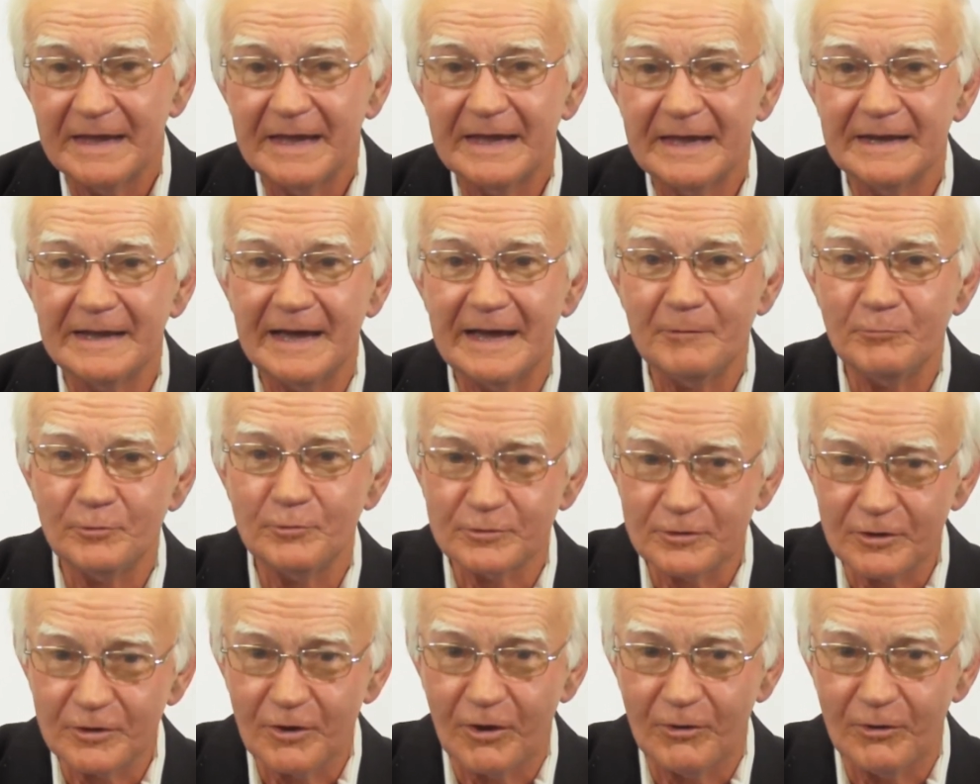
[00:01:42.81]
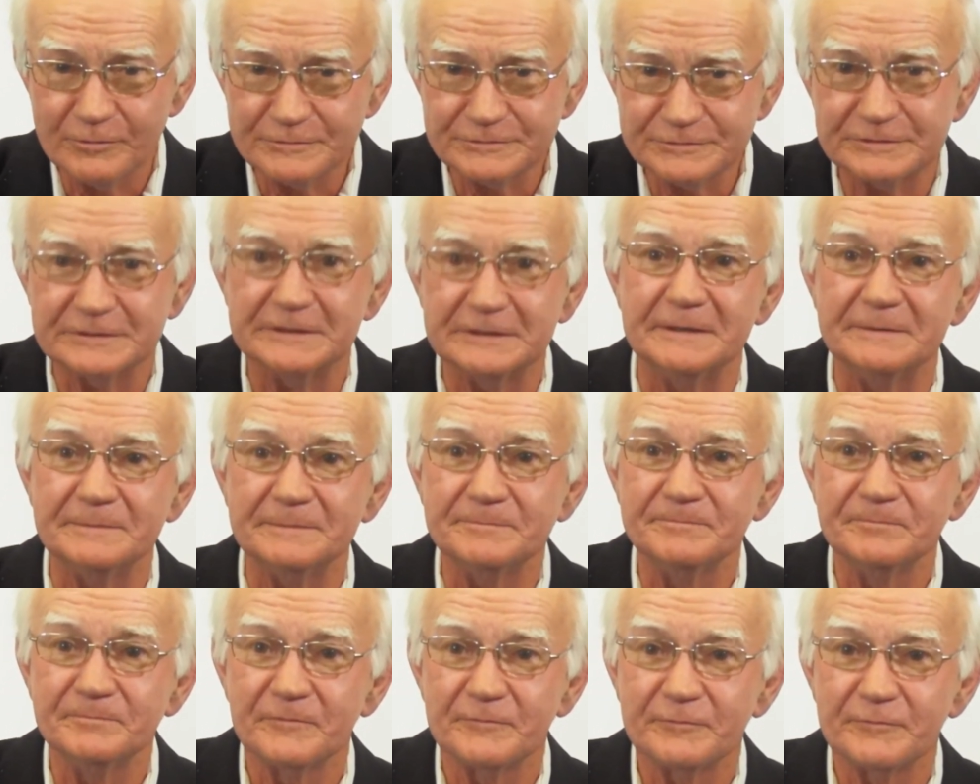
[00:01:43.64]
And I will coach them
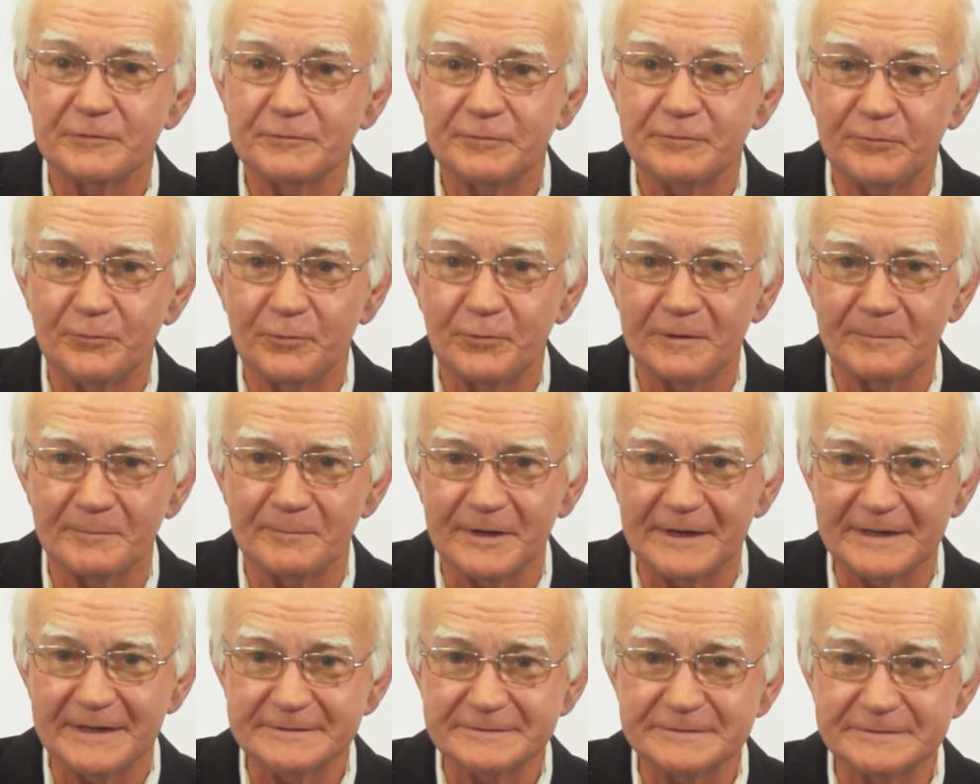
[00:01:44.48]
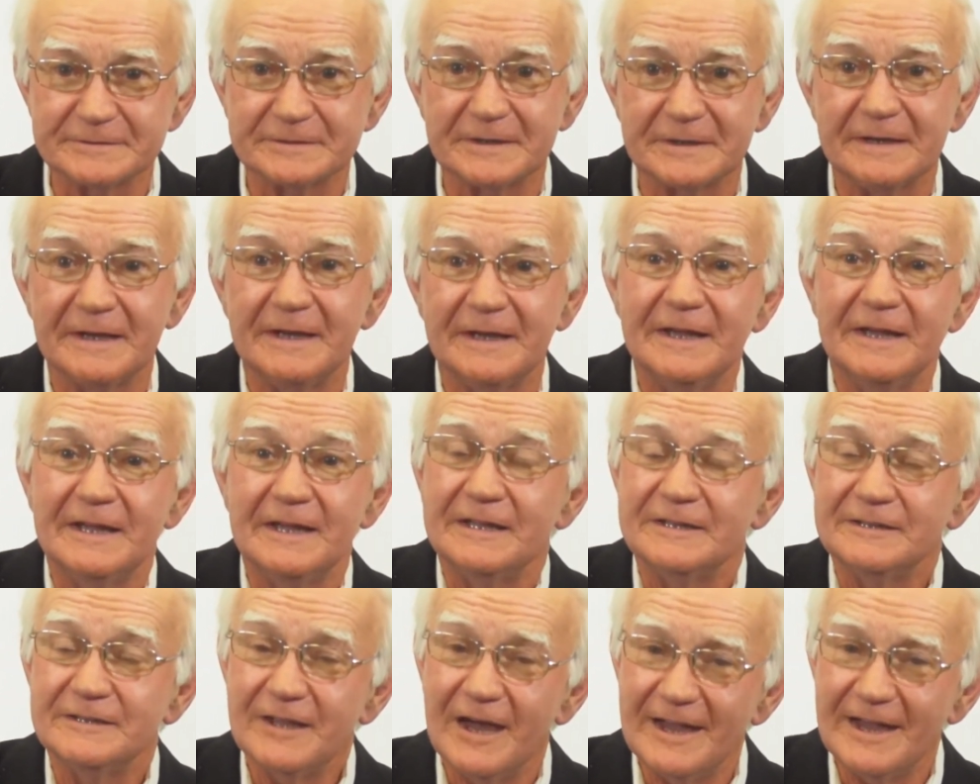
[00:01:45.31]
for four months,
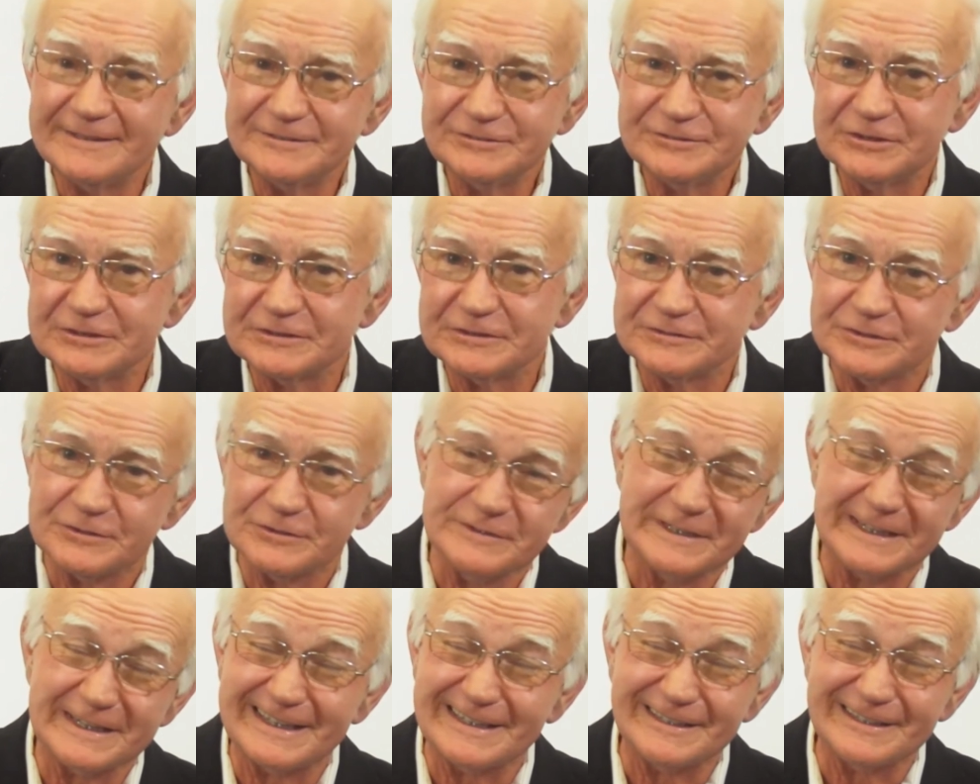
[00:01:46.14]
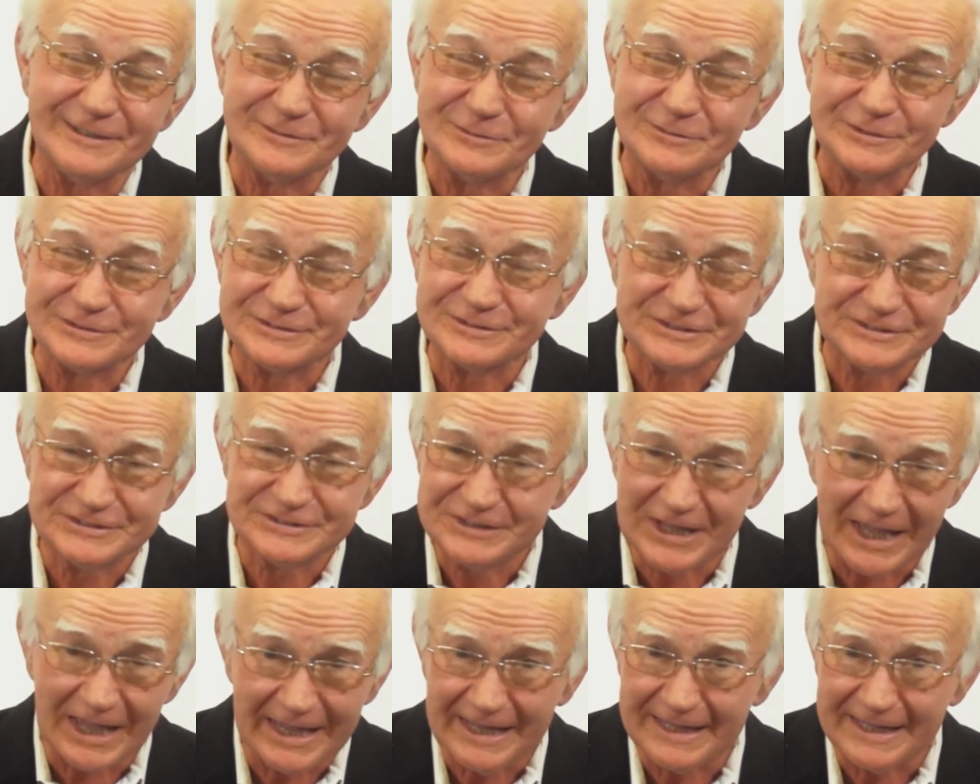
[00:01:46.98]
not just so they can
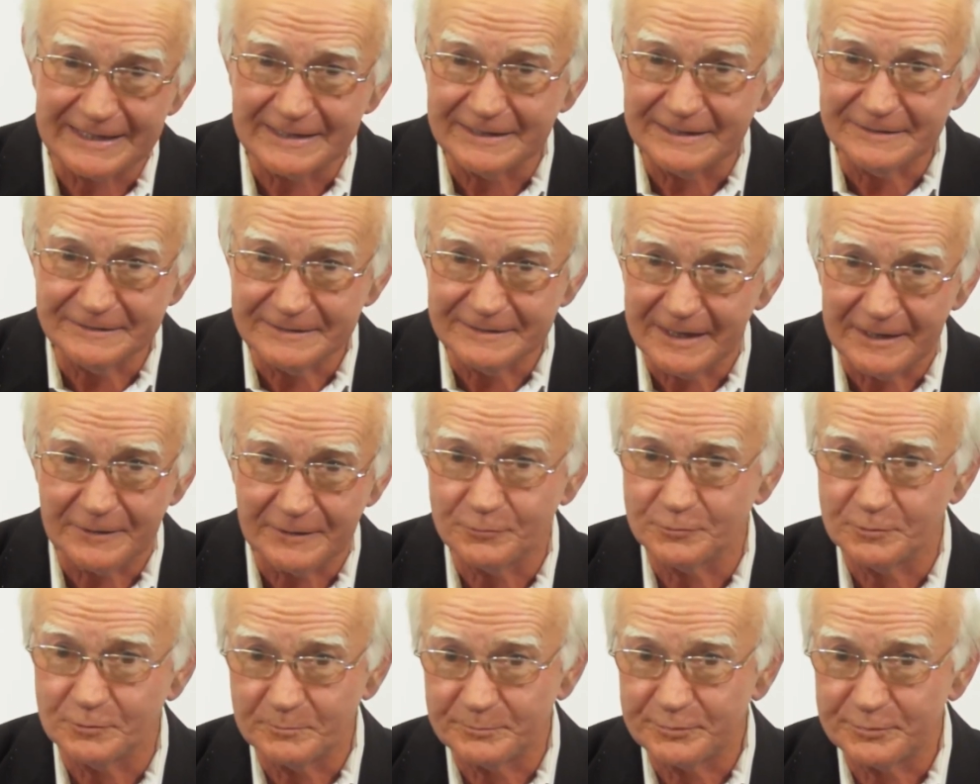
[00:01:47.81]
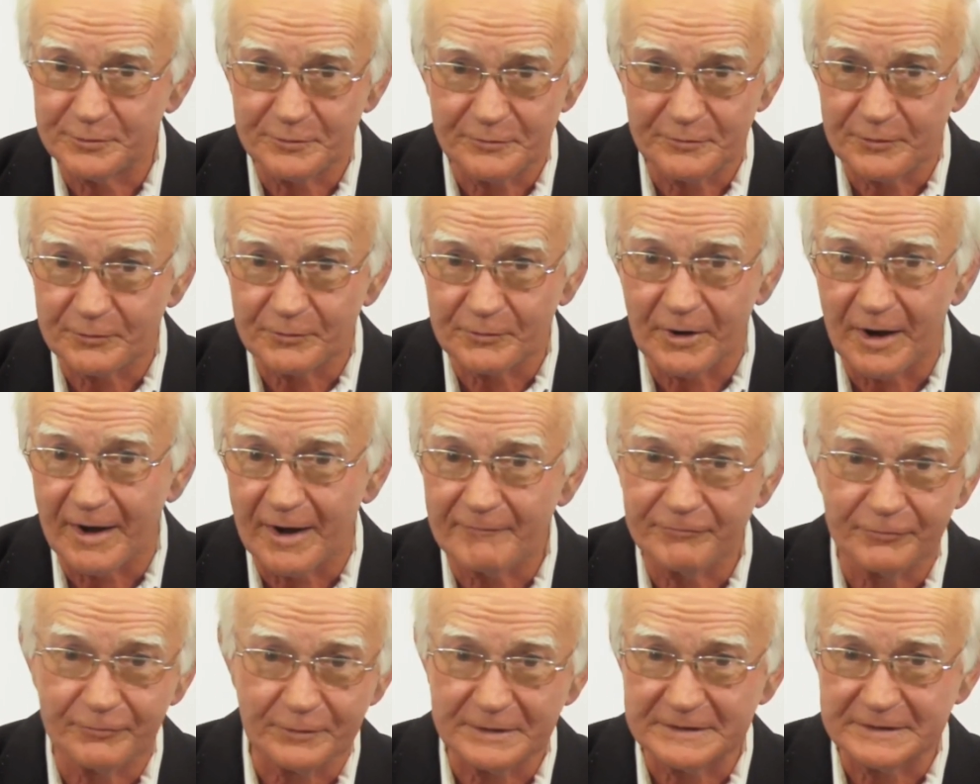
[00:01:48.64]
understand how to improve their
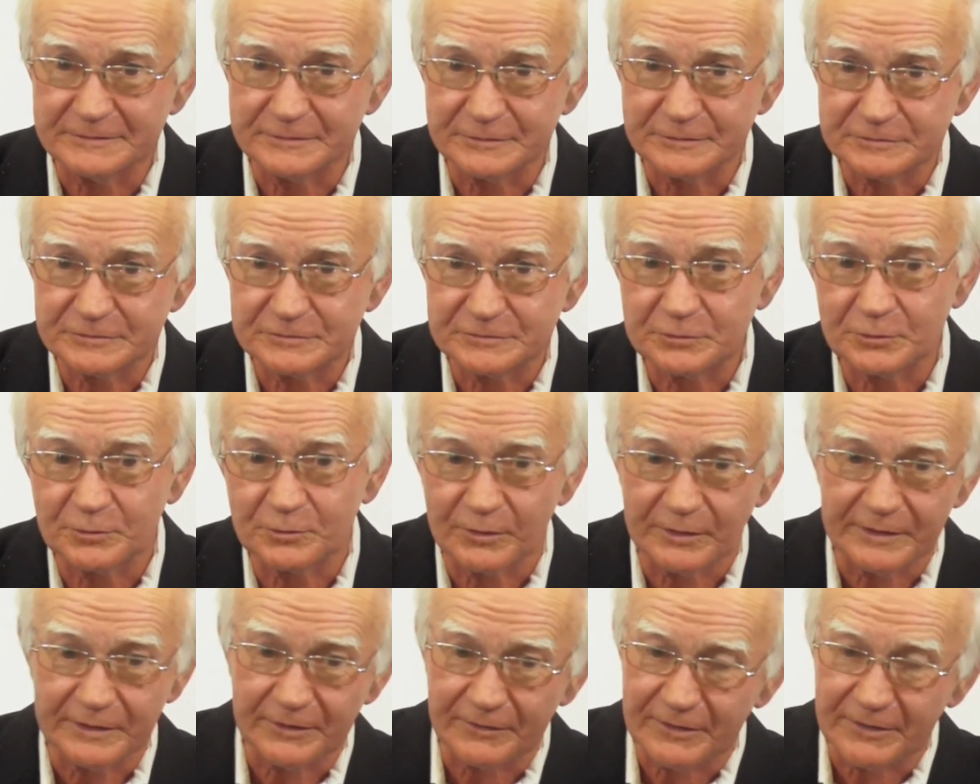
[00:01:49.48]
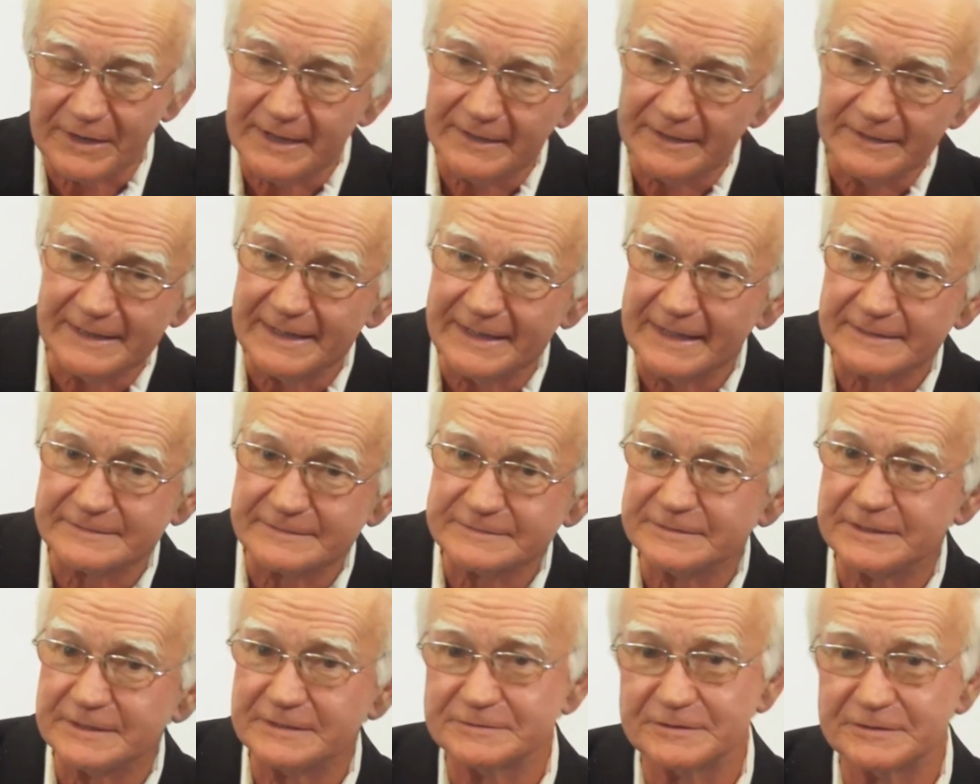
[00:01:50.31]
offering, their story, or how to
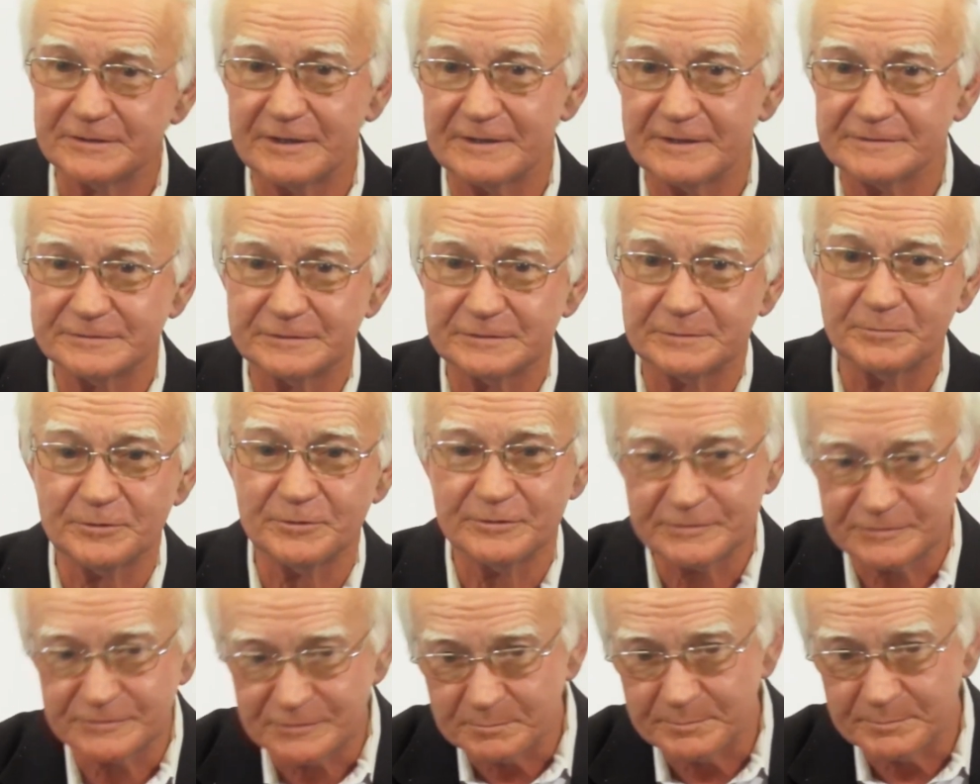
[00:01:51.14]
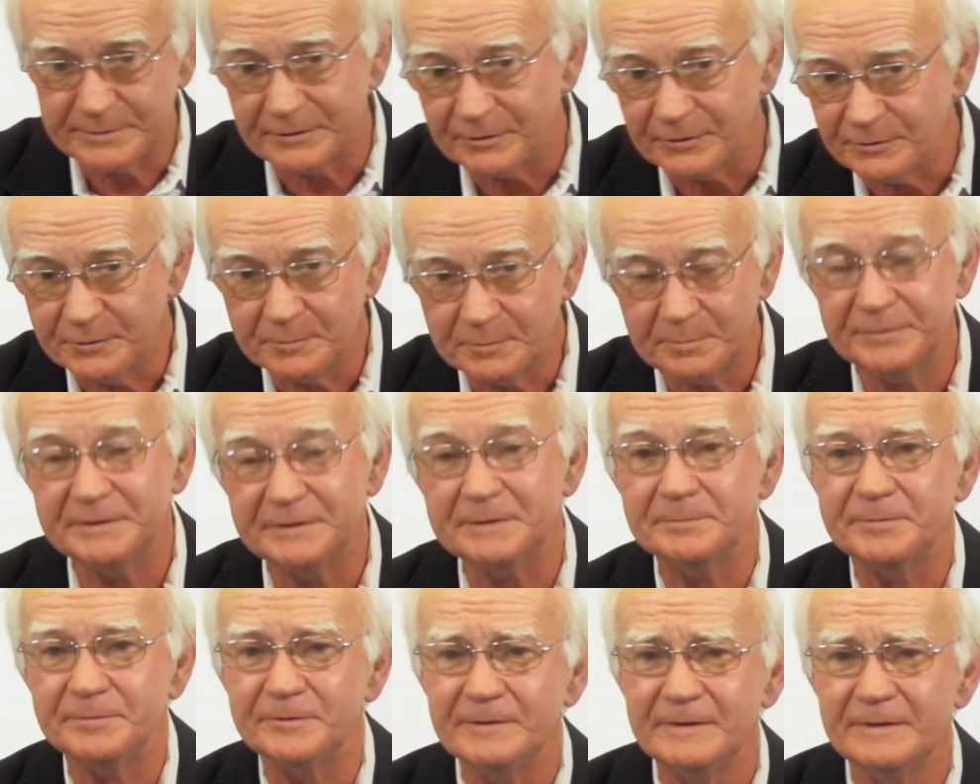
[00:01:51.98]
access customers or build with
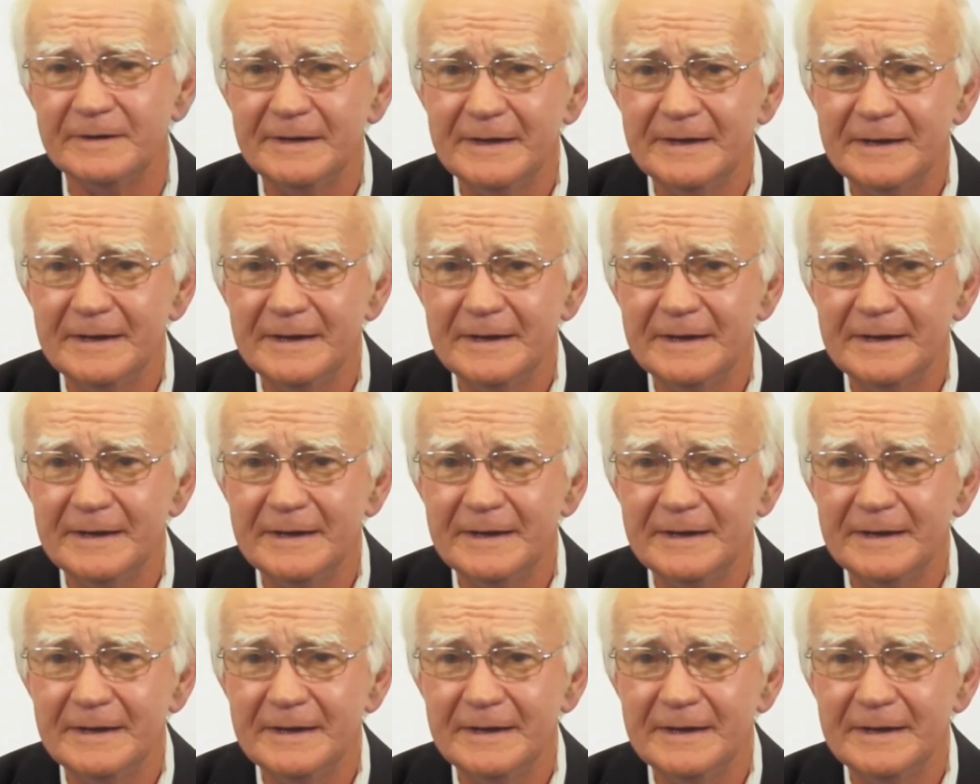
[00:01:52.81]
people,